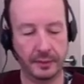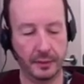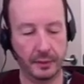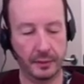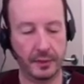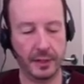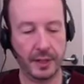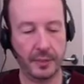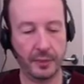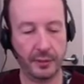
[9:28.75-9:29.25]

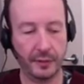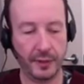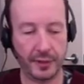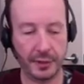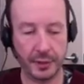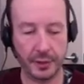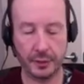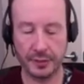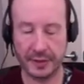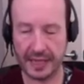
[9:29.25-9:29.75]
audio
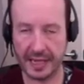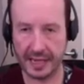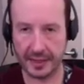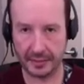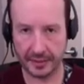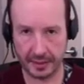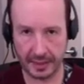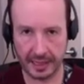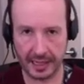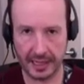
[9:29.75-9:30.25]
professionals
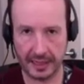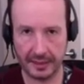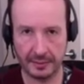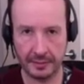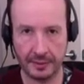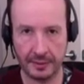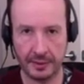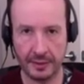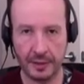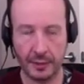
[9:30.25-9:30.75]
out there
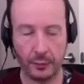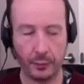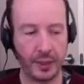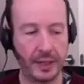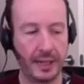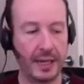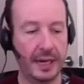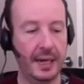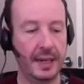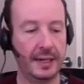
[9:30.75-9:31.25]

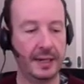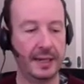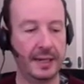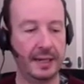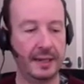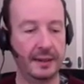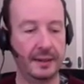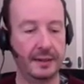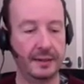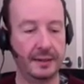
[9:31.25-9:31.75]

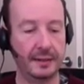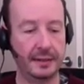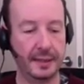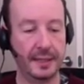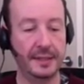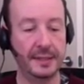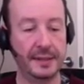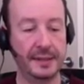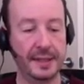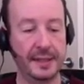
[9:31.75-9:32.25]
regarding
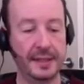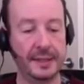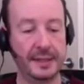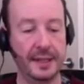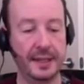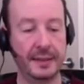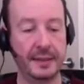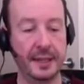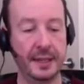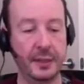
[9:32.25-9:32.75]
this, they
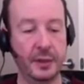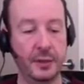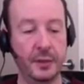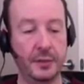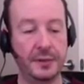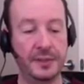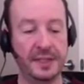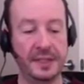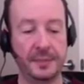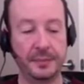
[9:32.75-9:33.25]
said that you
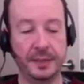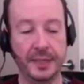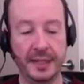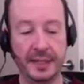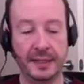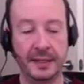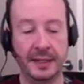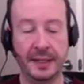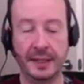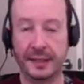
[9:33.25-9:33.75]
could
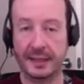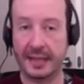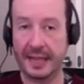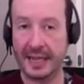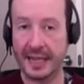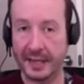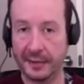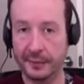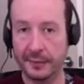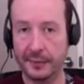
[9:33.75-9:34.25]
split the
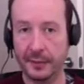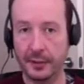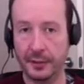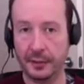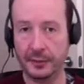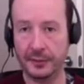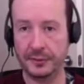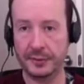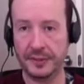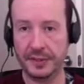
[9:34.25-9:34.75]

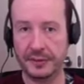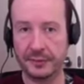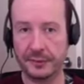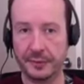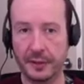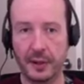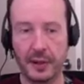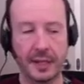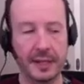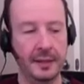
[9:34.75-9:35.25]
headphones
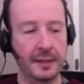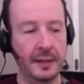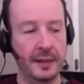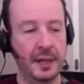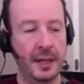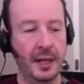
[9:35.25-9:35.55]
fine,